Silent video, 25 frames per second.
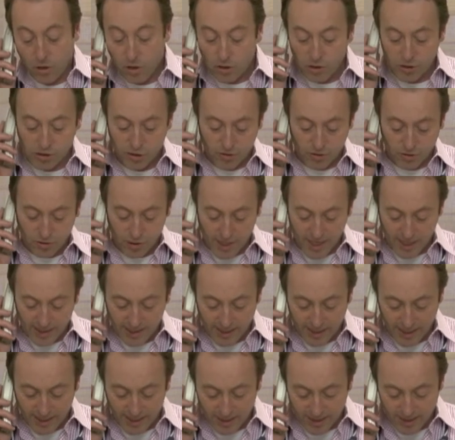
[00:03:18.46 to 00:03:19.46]
Oh,
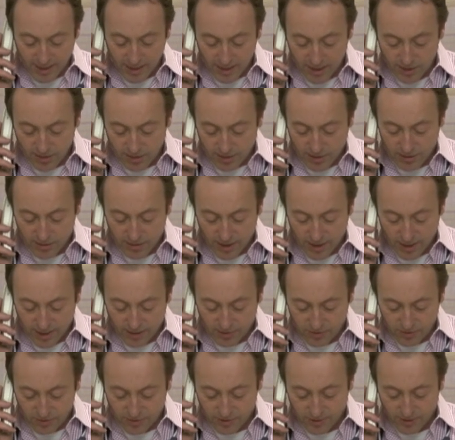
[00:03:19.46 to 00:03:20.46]
chocolate, claro,
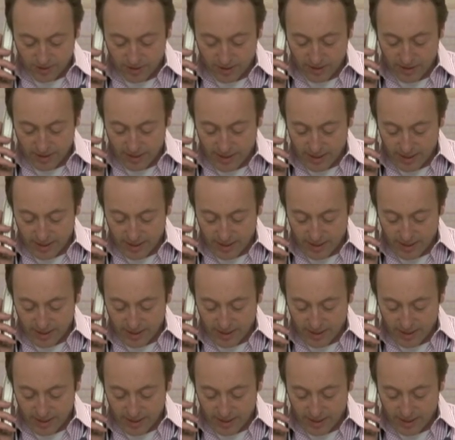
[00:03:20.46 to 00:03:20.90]
claro. Y